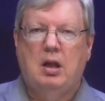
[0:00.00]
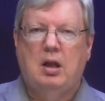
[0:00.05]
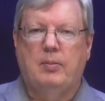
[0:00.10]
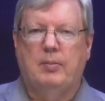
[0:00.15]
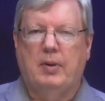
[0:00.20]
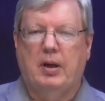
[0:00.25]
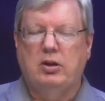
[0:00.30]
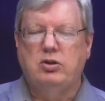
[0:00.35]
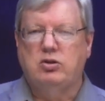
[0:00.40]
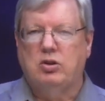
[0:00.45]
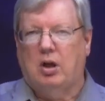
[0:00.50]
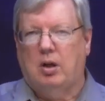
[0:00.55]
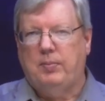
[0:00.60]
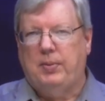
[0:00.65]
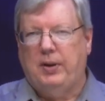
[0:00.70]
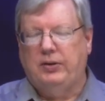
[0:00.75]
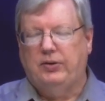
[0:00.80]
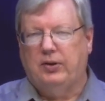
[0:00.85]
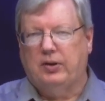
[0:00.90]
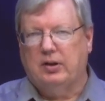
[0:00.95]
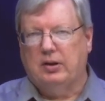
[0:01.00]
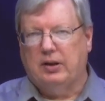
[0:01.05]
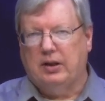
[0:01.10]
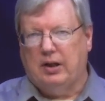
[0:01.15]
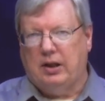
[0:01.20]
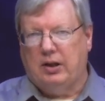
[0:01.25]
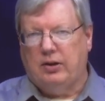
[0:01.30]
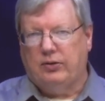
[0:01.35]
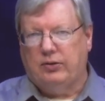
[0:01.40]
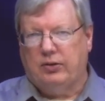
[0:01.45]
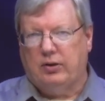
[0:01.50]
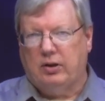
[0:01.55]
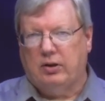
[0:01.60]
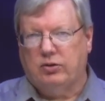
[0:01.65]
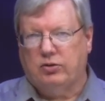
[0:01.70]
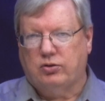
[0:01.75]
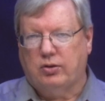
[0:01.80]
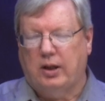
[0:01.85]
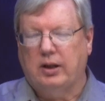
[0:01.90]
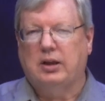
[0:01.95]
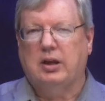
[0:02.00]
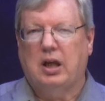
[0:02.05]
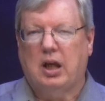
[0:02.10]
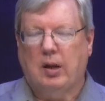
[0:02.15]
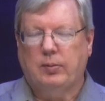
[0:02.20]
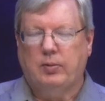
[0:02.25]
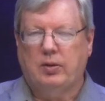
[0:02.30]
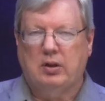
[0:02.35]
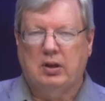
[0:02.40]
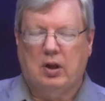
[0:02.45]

My job basically as a strike captain,